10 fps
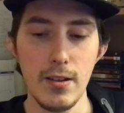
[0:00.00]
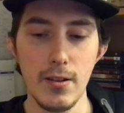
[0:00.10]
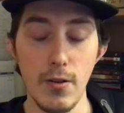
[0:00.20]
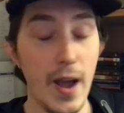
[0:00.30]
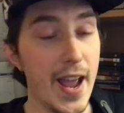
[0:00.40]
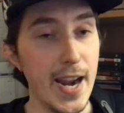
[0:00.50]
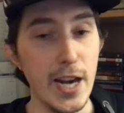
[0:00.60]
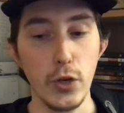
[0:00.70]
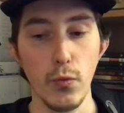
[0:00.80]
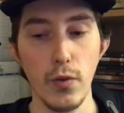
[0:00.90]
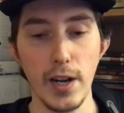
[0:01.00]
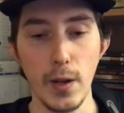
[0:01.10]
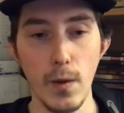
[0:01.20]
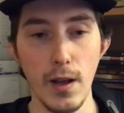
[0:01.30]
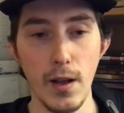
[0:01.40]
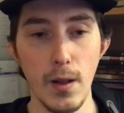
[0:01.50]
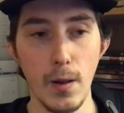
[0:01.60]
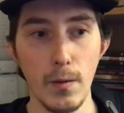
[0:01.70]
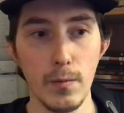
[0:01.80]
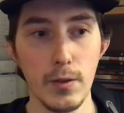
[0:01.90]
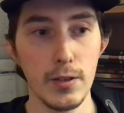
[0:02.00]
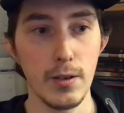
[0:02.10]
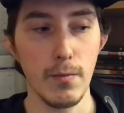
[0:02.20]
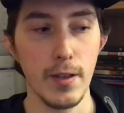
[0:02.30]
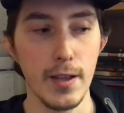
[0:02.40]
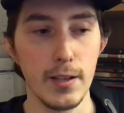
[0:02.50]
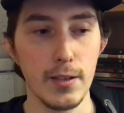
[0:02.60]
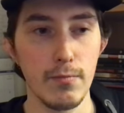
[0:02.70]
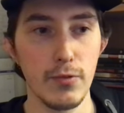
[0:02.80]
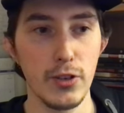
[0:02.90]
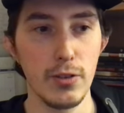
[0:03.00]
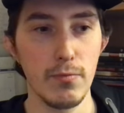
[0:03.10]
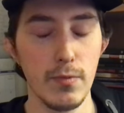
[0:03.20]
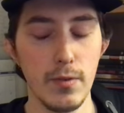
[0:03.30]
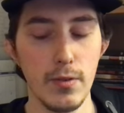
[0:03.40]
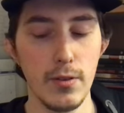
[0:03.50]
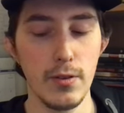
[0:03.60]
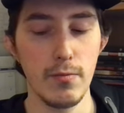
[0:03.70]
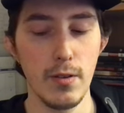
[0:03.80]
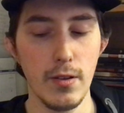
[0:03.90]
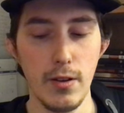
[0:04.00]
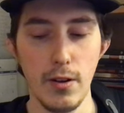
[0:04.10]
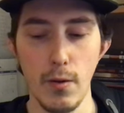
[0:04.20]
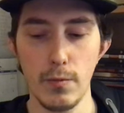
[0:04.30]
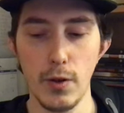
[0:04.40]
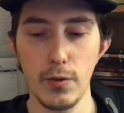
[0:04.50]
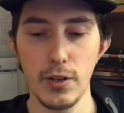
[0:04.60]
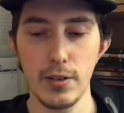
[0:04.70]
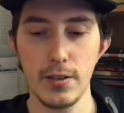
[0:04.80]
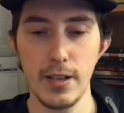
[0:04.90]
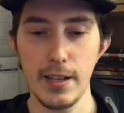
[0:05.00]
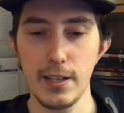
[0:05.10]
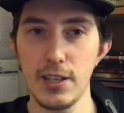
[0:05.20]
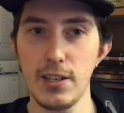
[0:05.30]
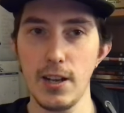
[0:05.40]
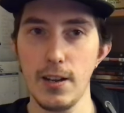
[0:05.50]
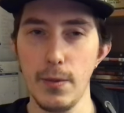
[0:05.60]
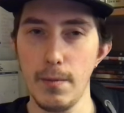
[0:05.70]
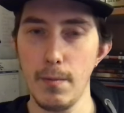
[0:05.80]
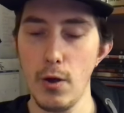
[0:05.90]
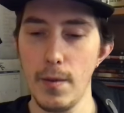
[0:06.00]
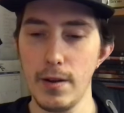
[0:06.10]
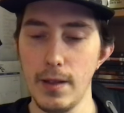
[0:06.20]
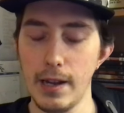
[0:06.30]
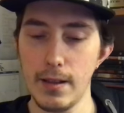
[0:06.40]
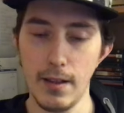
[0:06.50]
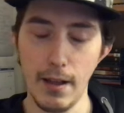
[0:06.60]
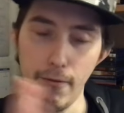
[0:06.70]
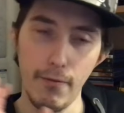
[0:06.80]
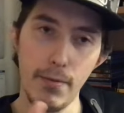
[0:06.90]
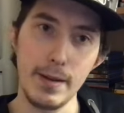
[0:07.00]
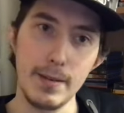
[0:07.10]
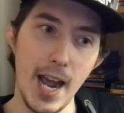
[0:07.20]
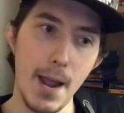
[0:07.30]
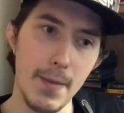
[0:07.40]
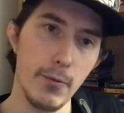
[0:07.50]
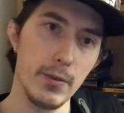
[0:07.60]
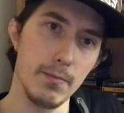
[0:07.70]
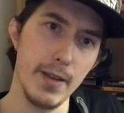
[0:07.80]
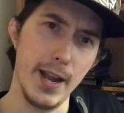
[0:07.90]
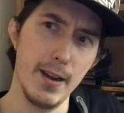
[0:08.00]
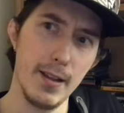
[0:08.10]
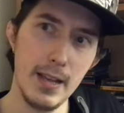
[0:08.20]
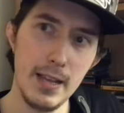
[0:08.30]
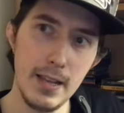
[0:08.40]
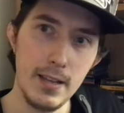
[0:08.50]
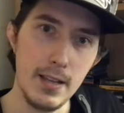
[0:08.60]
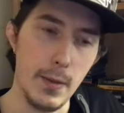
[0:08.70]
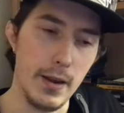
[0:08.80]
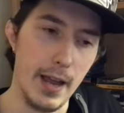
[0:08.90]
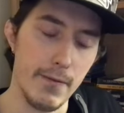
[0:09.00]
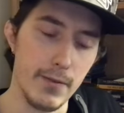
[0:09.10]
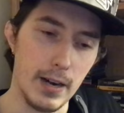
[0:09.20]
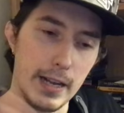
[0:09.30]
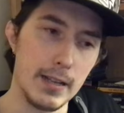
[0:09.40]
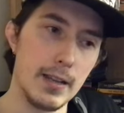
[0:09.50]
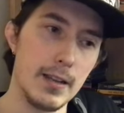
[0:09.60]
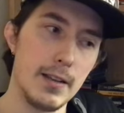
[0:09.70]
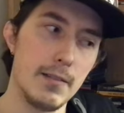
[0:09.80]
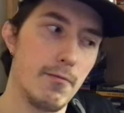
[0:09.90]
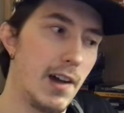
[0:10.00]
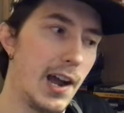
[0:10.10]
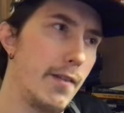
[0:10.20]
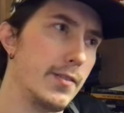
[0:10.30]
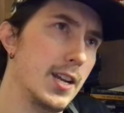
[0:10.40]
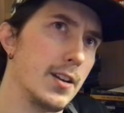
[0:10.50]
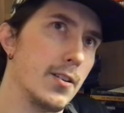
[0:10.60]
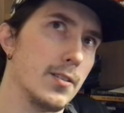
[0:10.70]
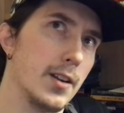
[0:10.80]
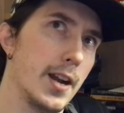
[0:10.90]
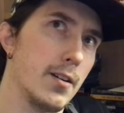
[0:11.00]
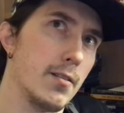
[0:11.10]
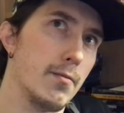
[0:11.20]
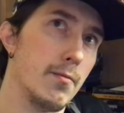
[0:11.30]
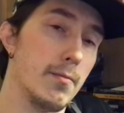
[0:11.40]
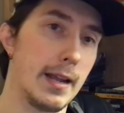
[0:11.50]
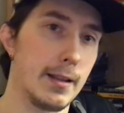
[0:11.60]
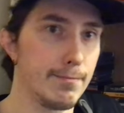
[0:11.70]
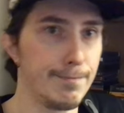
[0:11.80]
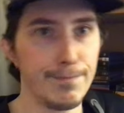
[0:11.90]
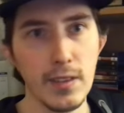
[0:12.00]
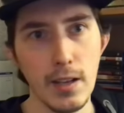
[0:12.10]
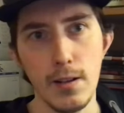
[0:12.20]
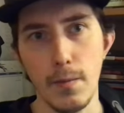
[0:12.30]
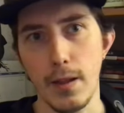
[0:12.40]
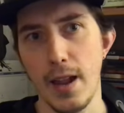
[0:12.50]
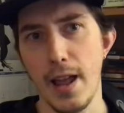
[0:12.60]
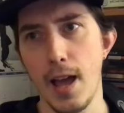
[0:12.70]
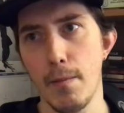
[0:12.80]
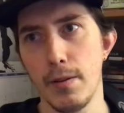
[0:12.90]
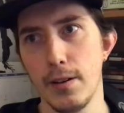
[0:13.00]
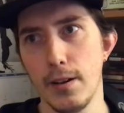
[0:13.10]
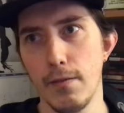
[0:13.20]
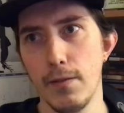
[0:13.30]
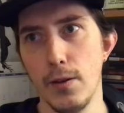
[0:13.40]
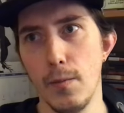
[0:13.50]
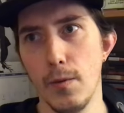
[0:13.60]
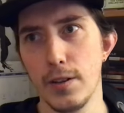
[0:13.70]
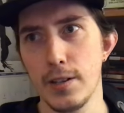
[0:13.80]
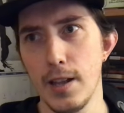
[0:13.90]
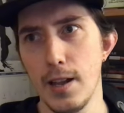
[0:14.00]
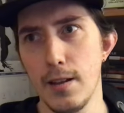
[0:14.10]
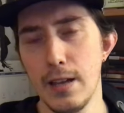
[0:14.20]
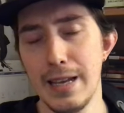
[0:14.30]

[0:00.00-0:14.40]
you know, age really well. Some things, you know, don't just, they stuck in the moment, like, of the time it was made. And then after, like, five, ten years later, like, something that happened in a film or said